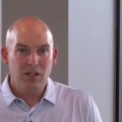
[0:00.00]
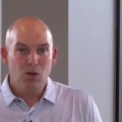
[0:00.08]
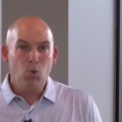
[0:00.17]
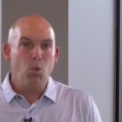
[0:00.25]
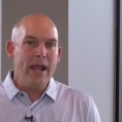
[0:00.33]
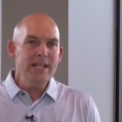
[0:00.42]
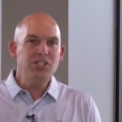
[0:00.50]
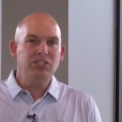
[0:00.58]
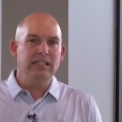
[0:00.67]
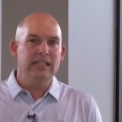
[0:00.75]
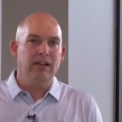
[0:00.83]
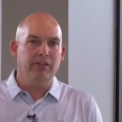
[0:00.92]

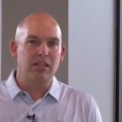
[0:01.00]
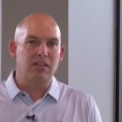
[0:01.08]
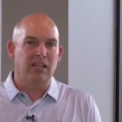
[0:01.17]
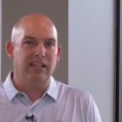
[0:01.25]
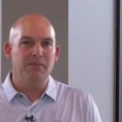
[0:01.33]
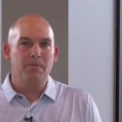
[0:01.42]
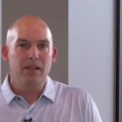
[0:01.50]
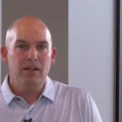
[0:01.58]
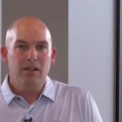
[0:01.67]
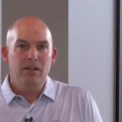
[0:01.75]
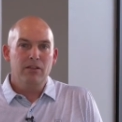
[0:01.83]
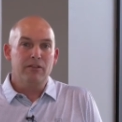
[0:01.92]
wasting everything.
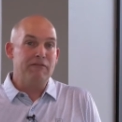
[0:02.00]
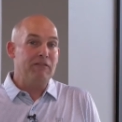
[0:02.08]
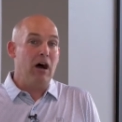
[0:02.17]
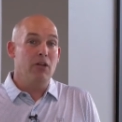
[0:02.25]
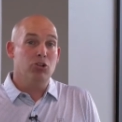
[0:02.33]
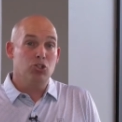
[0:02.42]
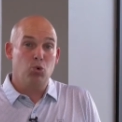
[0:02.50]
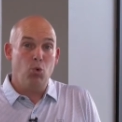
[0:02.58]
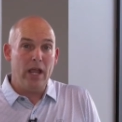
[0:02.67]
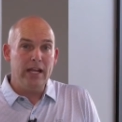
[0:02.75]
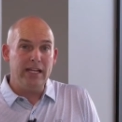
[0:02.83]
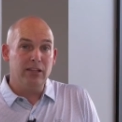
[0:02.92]
The father's
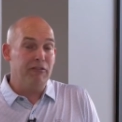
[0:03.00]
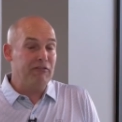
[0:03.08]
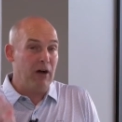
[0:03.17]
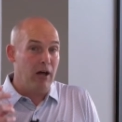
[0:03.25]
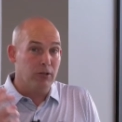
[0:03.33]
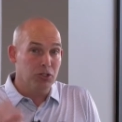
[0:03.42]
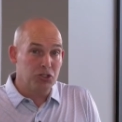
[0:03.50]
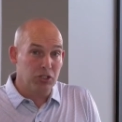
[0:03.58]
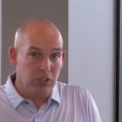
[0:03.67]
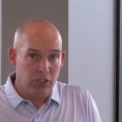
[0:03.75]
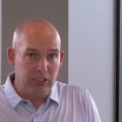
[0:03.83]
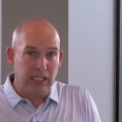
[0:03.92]
waiting, the father's
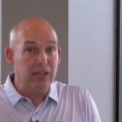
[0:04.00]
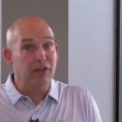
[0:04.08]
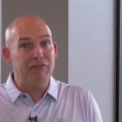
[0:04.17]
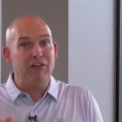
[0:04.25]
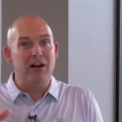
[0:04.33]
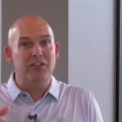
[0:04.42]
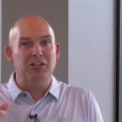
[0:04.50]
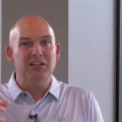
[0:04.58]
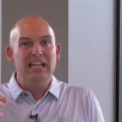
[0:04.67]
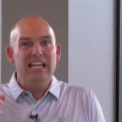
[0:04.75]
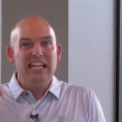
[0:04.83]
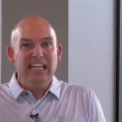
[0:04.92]
looking, the father
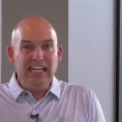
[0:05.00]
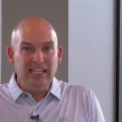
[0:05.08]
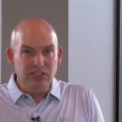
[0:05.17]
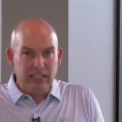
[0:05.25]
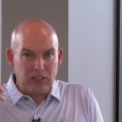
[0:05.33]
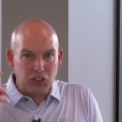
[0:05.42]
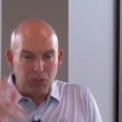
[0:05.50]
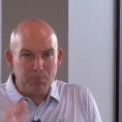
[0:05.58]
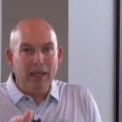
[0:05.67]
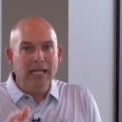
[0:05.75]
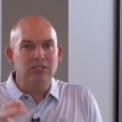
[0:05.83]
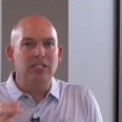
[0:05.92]
is
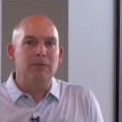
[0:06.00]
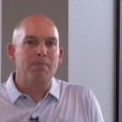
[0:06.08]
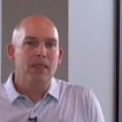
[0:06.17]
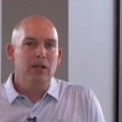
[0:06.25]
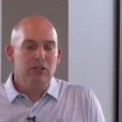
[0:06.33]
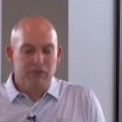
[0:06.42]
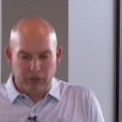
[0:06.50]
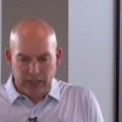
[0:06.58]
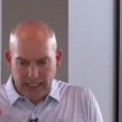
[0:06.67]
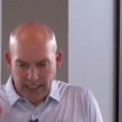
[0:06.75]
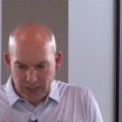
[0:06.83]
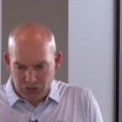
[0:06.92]
expecting for
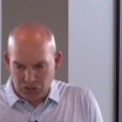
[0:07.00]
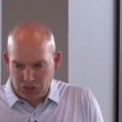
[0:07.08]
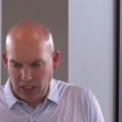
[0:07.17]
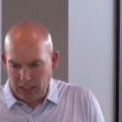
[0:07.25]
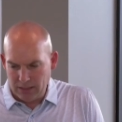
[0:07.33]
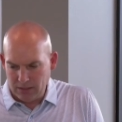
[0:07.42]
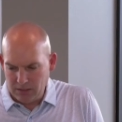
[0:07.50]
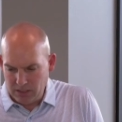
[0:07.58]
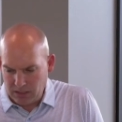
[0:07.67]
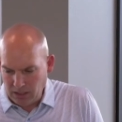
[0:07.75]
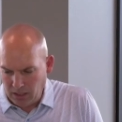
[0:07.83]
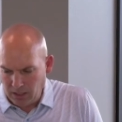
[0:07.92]
his son
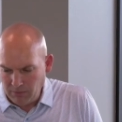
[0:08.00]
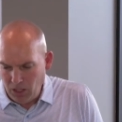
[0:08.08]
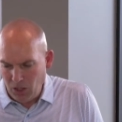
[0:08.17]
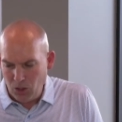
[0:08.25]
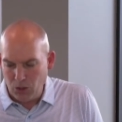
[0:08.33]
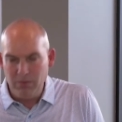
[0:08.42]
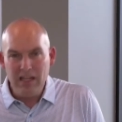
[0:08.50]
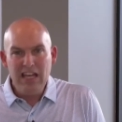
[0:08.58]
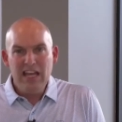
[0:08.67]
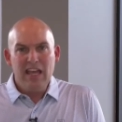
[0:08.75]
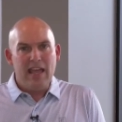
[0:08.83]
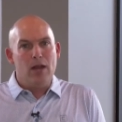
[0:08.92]
to come home.
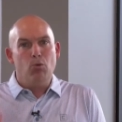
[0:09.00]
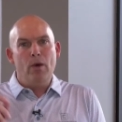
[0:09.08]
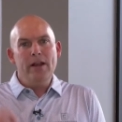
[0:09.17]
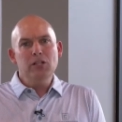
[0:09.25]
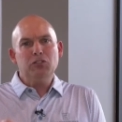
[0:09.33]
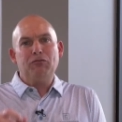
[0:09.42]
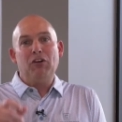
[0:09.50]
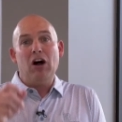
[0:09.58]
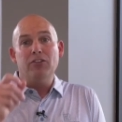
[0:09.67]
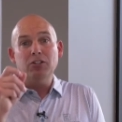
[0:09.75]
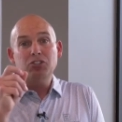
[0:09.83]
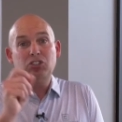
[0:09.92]
And when his
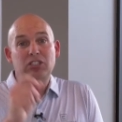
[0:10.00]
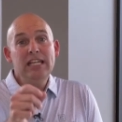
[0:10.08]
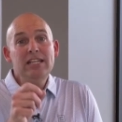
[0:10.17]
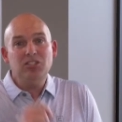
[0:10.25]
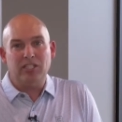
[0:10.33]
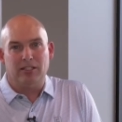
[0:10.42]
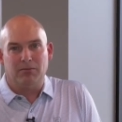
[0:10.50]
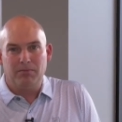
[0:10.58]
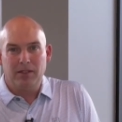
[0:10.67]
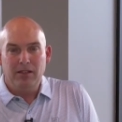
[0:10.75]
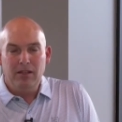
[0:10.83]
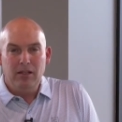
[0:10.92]
father sees him,